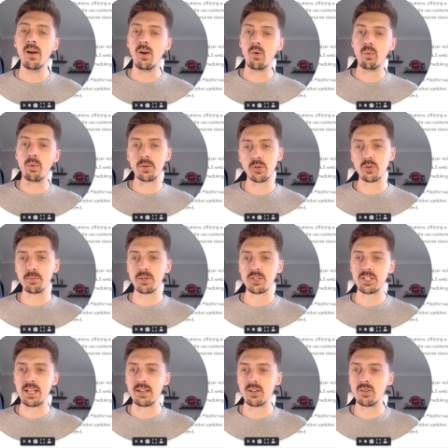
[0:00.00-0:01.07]
When we're talking about
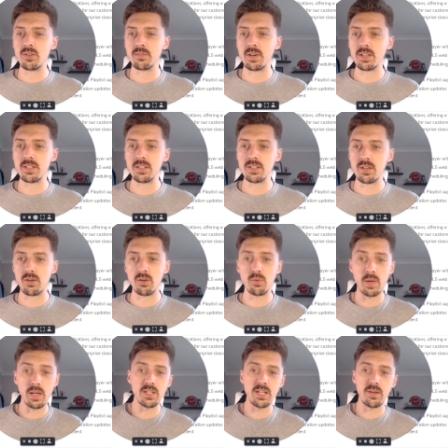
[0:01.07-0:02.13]
standalone devices, there are a
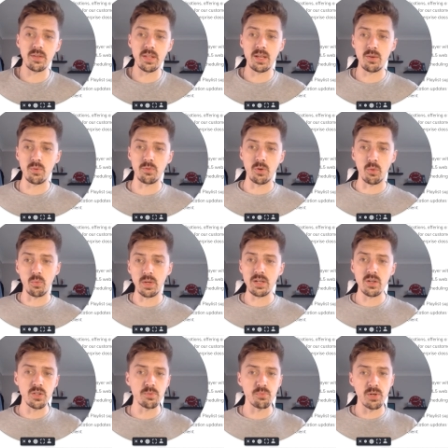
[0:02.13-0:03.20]
range out there. We've got
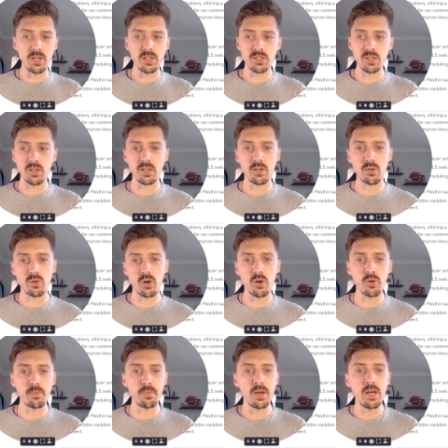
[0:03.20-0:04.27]
Windows, BrightSign,
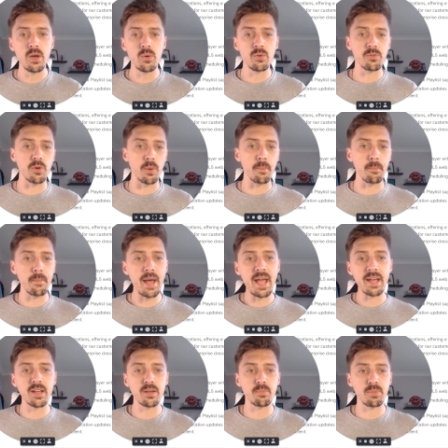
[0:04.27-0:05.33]
Chrome, we've got
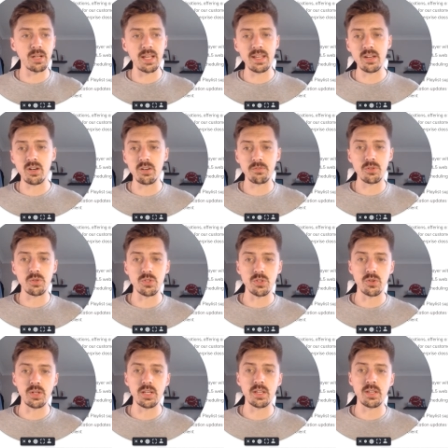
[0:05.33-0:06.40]
Mac, Planar,
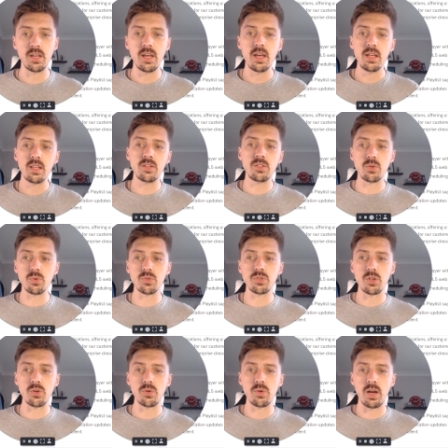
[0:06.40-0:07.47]
ViewSonic. There's
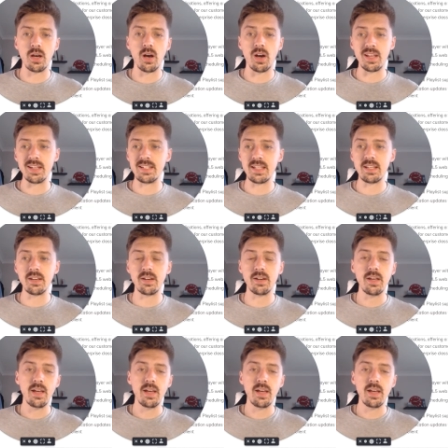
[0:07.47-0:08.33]
also uh, IAdea,